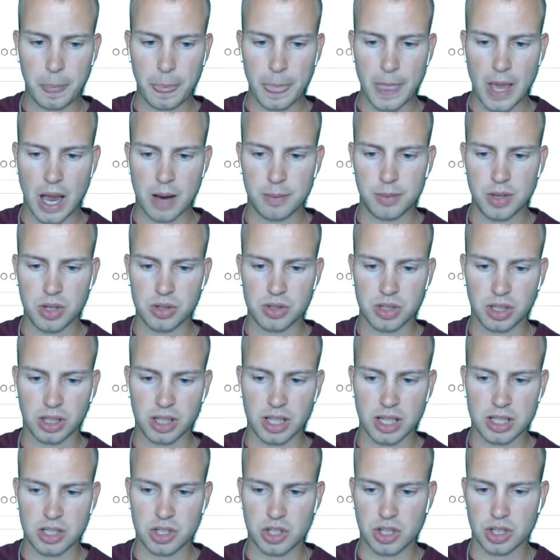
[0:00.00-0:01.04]
I'm using
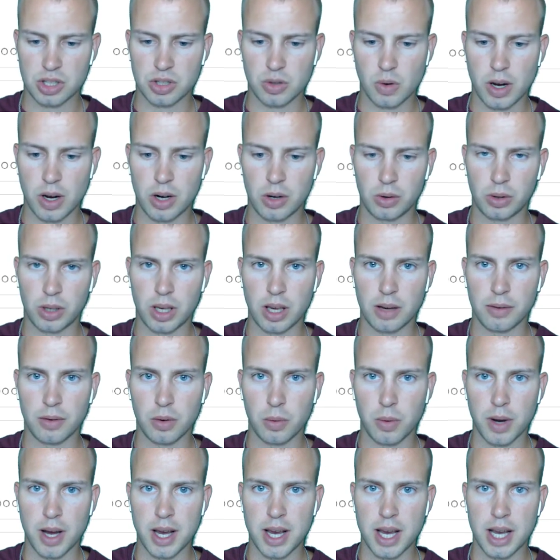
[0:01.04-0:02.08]
this just so I don't give
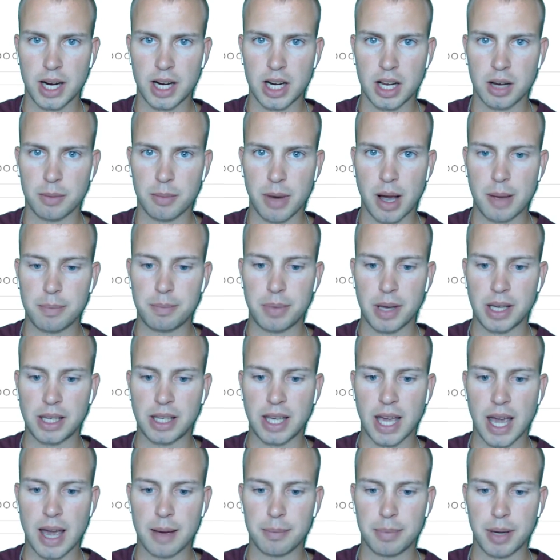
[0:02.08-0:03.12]
away any of my big
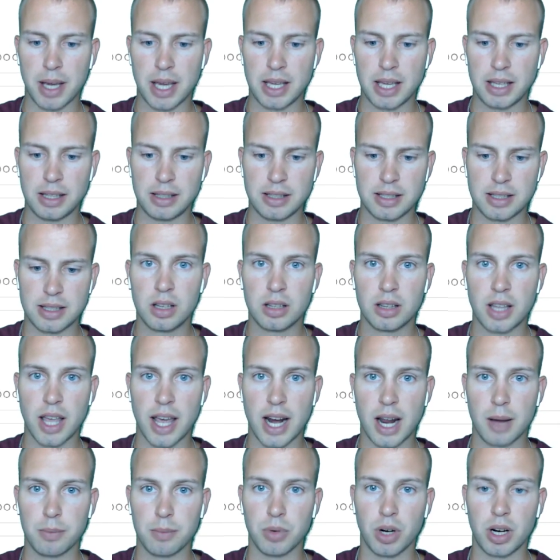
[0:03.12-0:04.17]
campaigns that
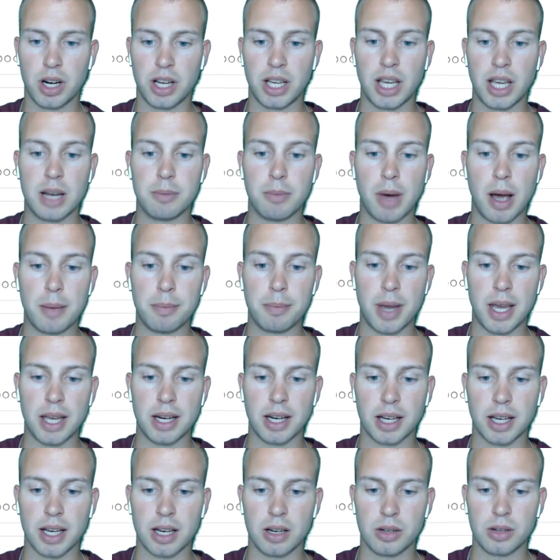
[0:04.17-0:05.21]
I'm running in my main
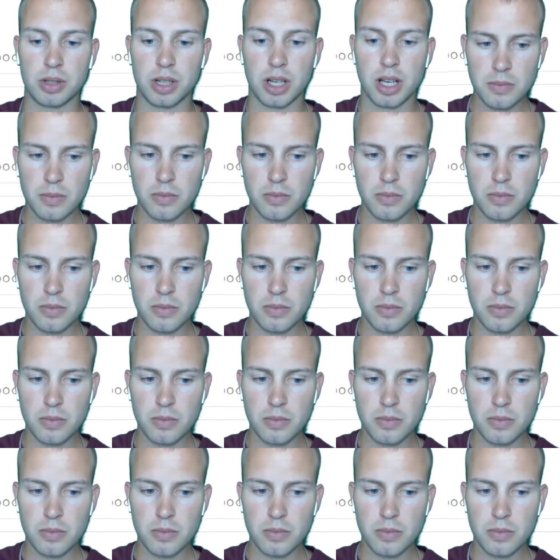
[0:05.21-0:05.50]
account.